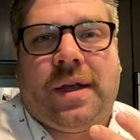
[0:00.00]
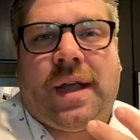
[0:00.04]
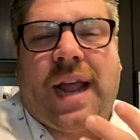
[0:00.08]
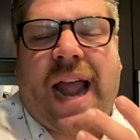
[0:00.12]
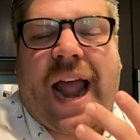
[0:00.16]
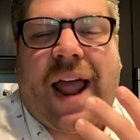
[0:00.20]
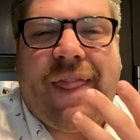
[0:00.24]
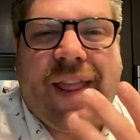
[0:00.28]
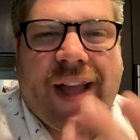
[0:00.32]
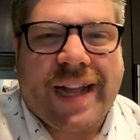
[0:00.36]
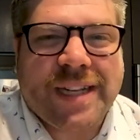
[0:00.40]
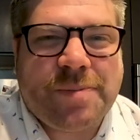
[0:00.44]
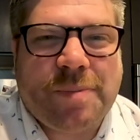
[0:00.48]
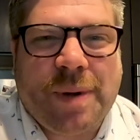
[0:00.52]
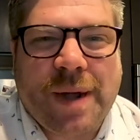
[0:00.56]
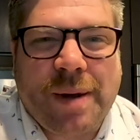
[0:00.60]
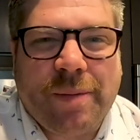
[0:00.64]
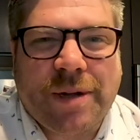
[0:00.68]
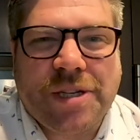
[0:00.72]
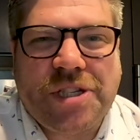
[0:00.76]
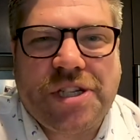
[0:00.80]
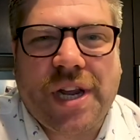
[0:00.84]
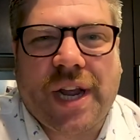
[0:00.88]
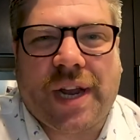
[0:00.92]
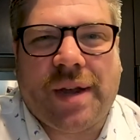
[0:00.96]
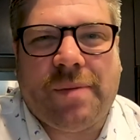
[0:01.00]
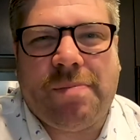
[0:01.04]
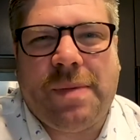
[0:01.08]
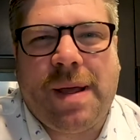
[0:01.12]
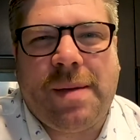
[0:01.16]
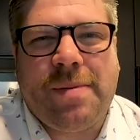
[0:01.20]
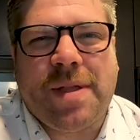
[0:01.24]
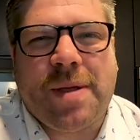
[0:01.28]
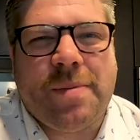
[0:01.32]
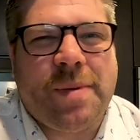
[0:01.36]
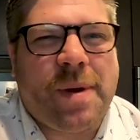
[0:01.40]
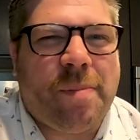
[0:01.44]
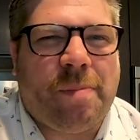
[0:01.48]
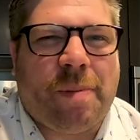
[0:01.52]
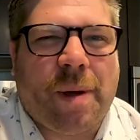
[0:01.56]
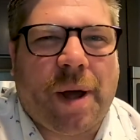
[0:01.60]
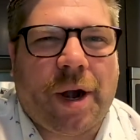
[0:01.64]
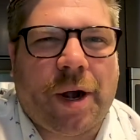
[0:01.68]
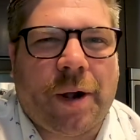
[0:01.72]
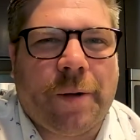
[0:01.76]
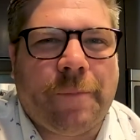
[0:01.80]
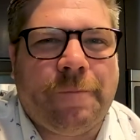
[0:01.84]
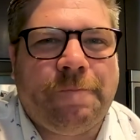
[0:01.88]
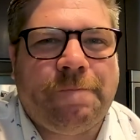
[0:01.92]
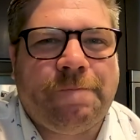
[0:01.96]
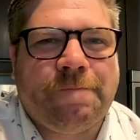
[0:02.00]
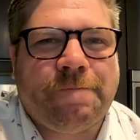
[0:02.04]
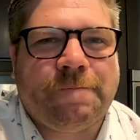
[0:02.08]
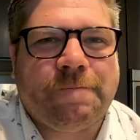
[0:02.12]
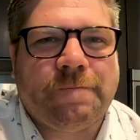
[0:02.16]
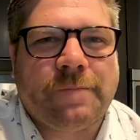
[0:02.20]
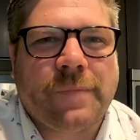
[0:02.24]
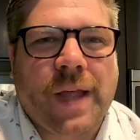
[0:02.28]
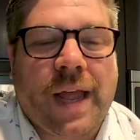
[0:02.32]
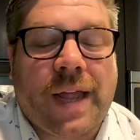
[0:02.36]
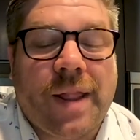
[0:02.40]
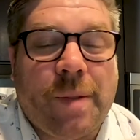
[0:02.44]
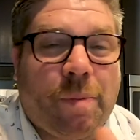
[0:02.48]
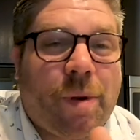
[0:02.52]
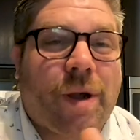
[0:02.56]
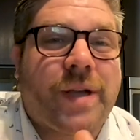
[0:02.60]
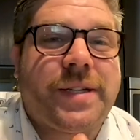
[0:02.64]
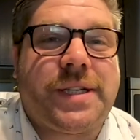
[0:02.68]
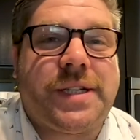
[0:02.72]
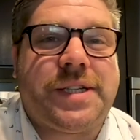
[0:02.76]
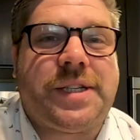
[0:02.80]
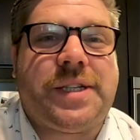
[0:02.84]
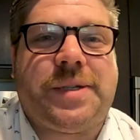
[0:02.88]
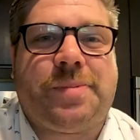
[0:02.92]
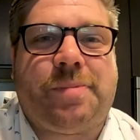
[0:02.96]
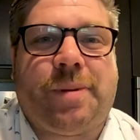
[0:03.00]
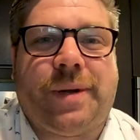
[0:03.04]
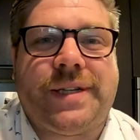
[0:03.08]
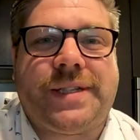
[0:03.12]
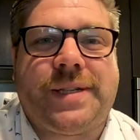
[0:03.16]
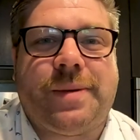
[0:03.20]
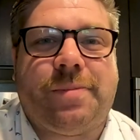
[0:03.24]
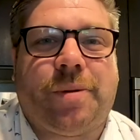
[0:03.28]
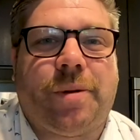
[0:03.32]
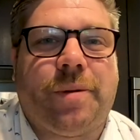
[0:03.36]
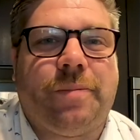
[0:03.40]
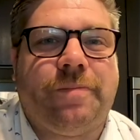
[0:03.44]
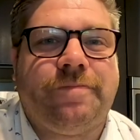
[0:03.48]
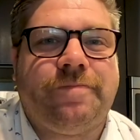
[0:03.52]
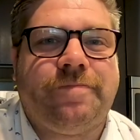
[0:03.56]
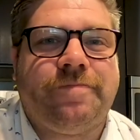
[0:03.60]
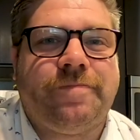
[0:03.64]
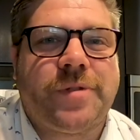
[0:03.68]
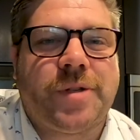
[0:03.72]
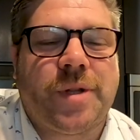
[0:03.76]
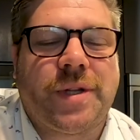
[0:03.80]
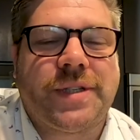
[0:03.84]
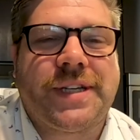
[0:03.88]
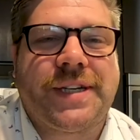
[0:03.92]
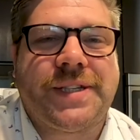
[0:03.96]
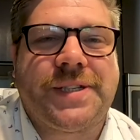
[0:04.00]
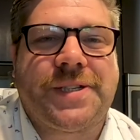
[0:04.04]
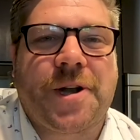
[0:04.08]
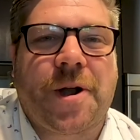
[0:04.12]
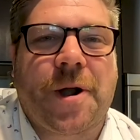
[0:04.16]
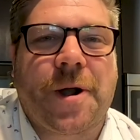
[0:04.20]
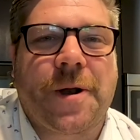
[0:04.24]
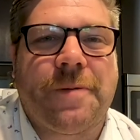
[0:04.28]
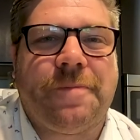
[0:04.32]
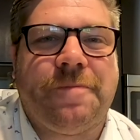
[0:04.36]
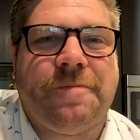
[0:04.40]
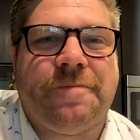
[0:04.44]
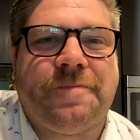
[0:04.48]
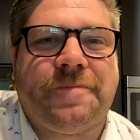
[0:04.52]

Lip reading: And that's pretty much it. Maybe a little bit of butter. And the process is pretty simple. So let's get started.